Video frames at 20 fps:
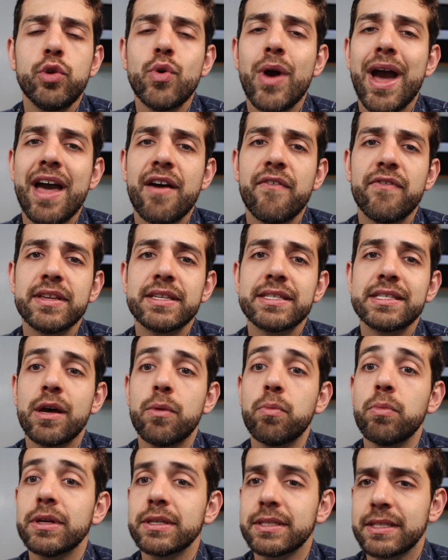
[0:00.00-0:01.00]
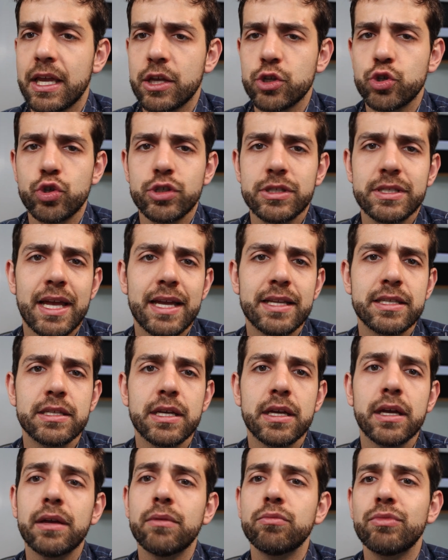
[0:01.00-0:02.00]
You have some sensors
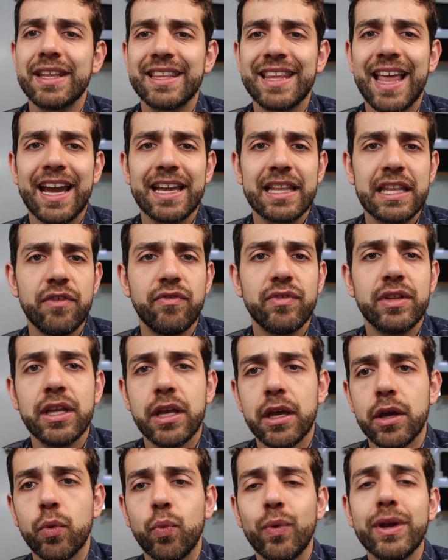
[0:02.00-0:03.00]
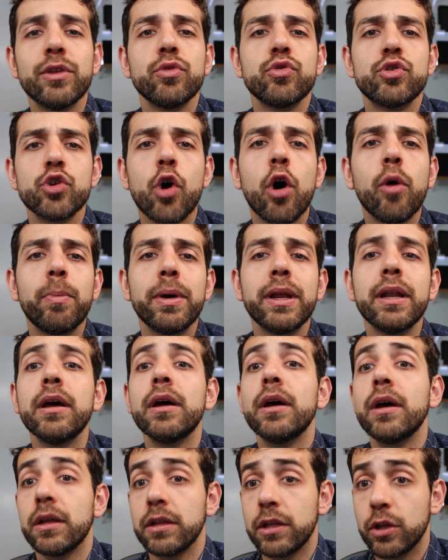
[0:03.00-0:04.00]
that detect if the window's open,
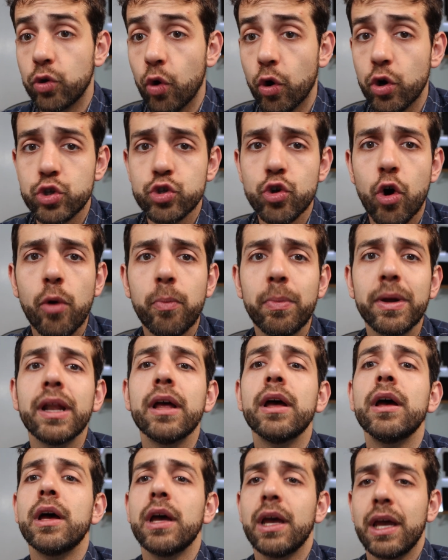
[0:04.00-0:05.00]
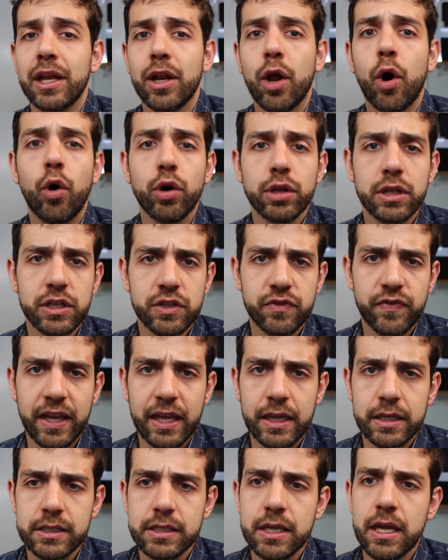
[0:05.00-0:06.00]
the door's open, and other
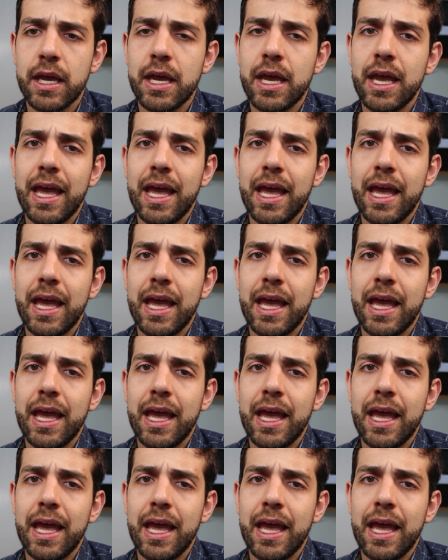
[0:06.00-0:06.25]
things.